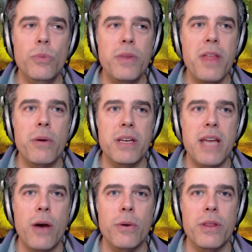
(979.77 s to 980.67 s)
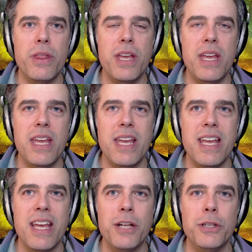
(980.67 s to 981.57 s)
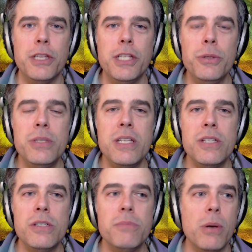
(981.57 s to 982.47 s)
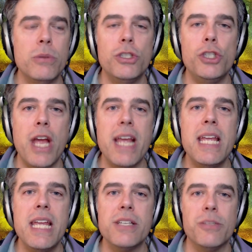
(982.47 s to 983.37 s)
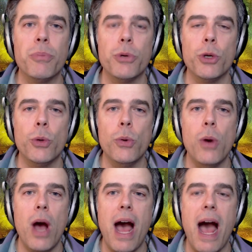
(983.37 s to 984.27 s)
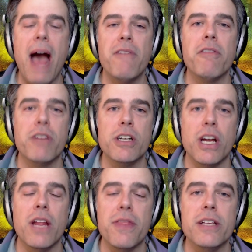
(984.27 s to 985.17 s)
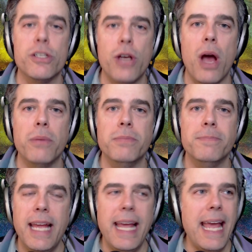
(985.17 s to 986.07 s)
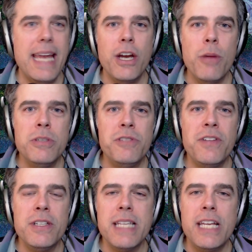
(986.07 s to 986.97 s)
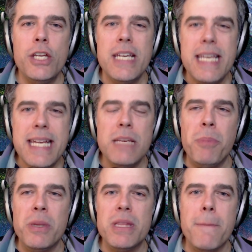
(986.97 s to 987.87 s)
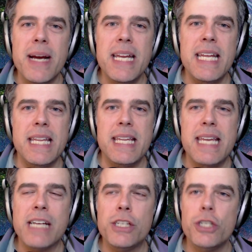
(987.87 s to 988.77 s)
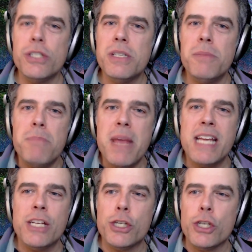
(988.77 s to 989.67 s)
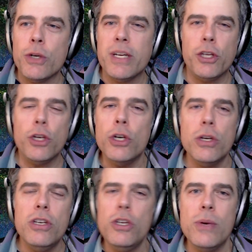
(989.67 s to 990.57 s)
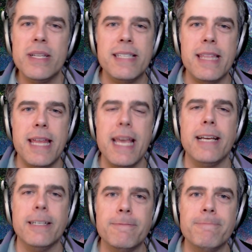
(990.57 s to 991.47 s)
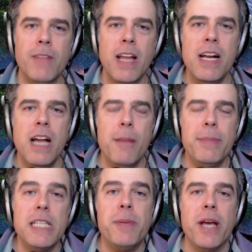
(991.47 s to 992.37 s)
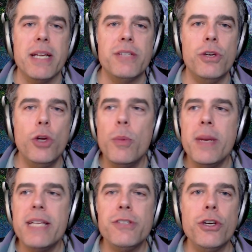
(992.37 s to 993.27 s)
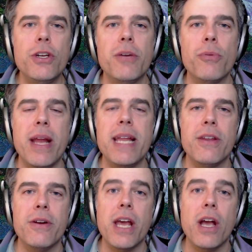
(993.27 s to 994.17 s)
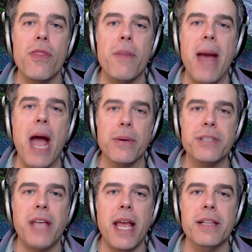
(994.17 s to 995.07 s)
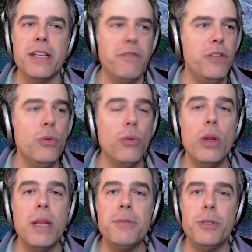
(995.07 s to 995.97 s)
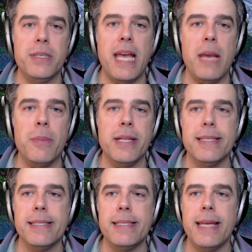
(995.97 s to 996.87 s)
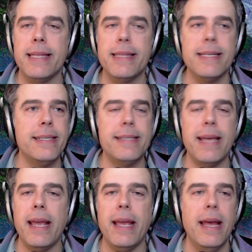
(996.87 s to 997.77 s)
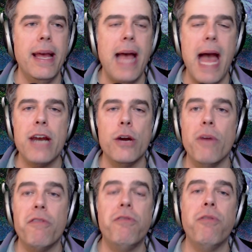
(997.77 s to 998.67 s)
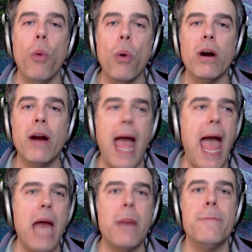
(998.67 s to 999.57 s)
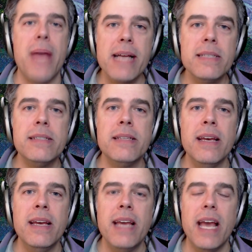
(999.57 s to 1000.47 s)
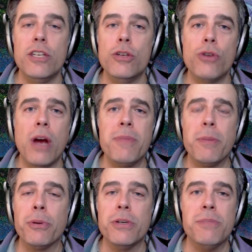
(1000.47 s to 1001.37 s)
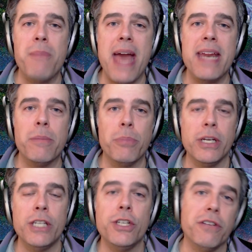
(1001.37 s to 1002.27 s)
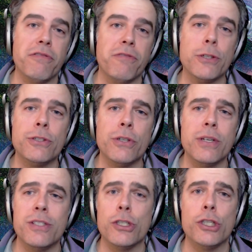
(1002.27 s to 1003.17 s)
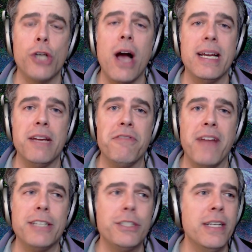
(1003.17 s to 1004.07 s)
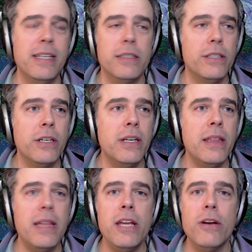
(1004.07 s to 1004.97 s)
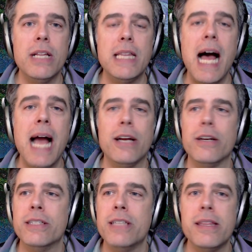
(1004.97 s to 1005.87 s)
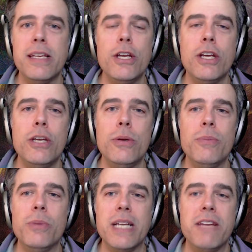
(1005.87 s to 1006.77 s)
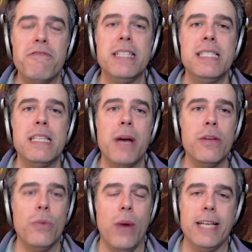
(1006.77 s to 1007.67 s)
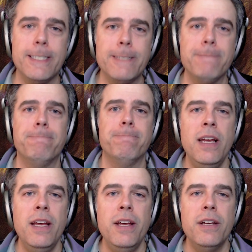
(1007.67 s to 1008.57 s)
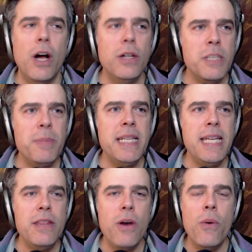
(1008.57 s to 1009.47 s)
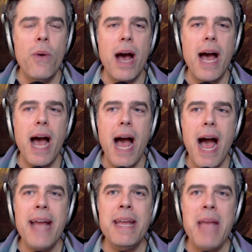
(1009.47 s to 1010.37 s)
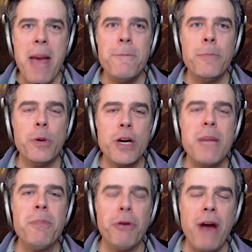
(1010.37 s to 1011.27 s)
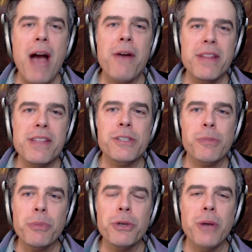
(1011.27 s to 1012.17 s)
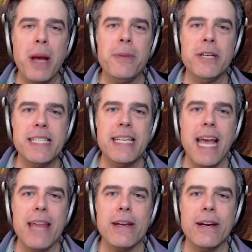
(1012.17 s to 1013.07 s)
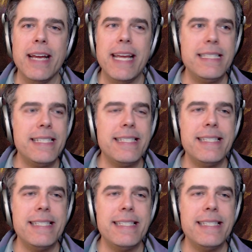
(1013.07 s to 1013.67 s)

without a doubt the loosest, most jankiest brew I've ever done on this show. And it almost feels like you need to put the money into the deck just to make sure it could do its thing. I mean, let's be honest, nobody is good at rating their deck on the power scale. And if you roll up to a table and say that this is a 4 at best, and you drop the Prismatic Bridge and your first turn is a shock and a fetch, they're going to think you're a liar and nothing you can do will convince them otherwise. Ultimately, though, I am pretty proud of this brew I put together. It